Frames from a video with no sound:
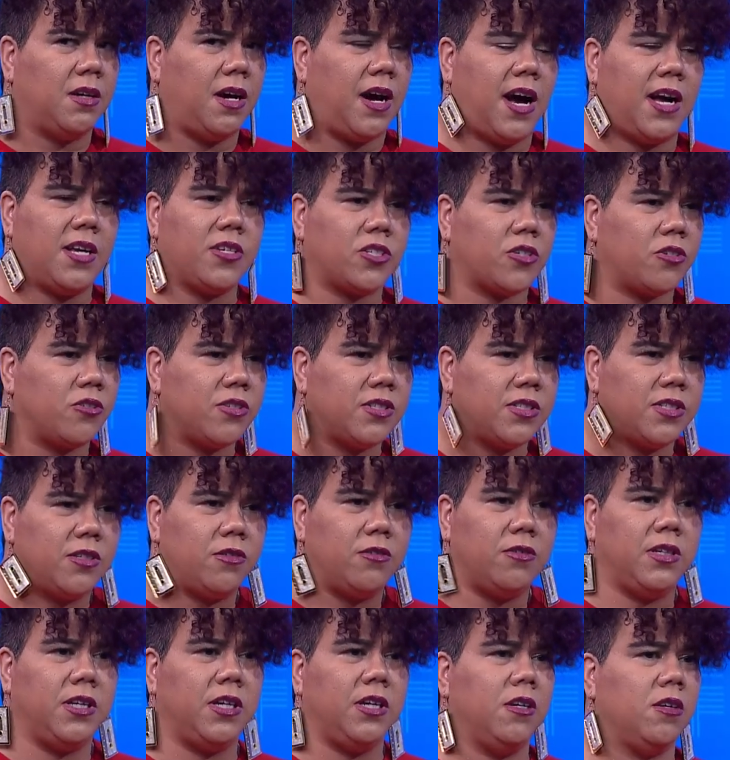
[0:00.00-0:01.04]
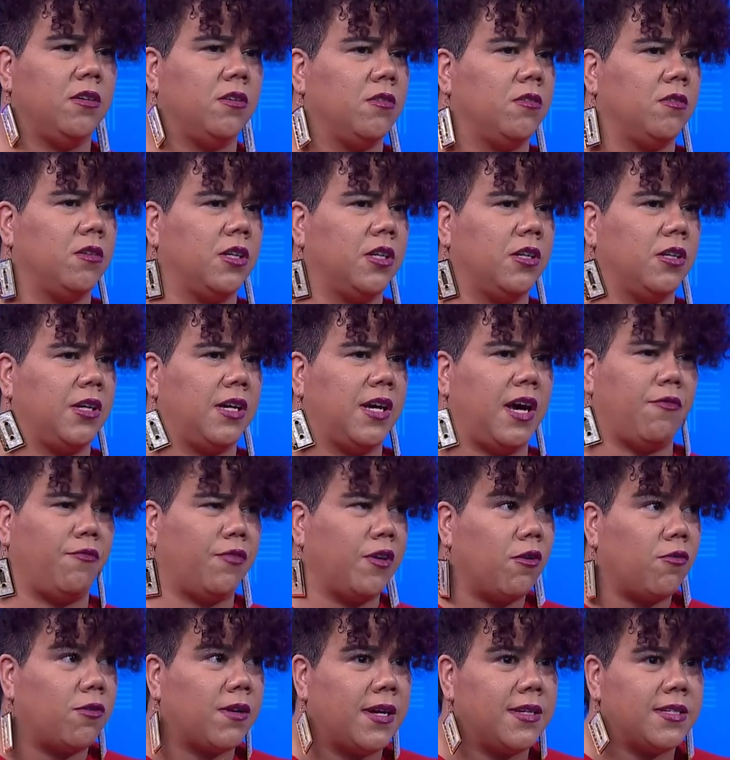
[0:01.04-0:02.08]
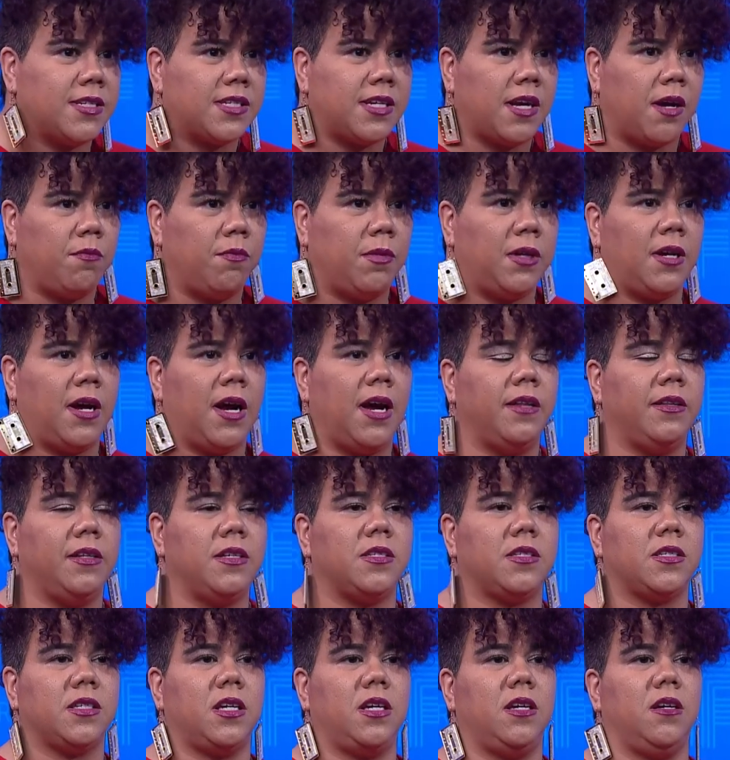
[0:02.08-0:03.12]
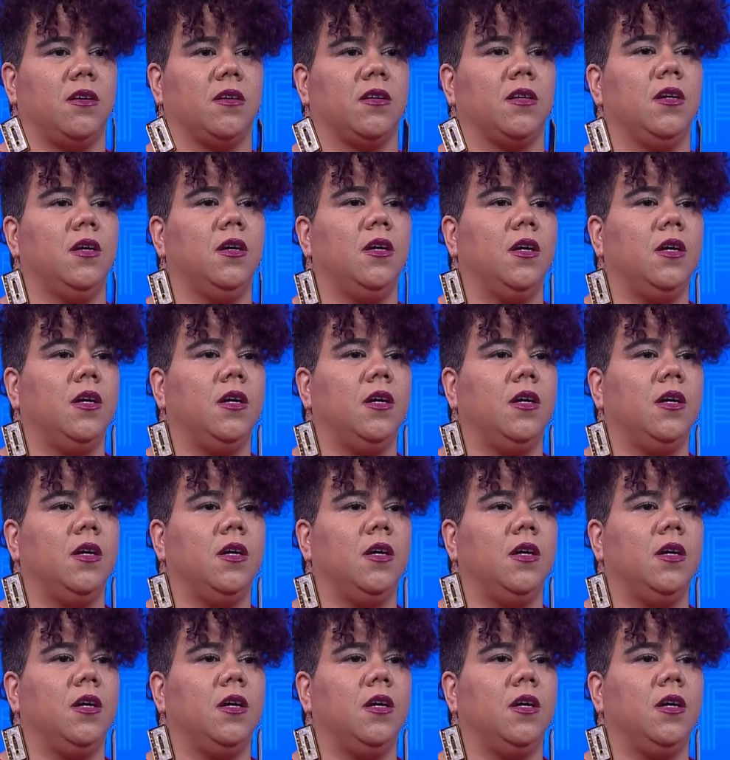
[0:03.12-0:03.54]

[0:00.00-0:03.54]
Oscar's still here, Rafael Cancel Miranda's here,